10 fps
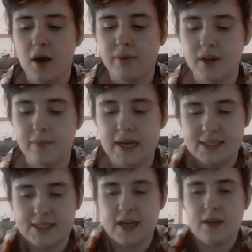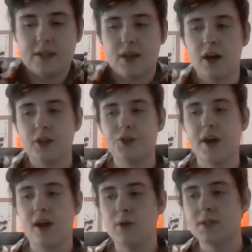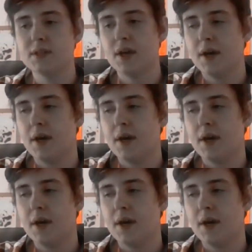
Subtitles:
But in my state, it's 100 hours.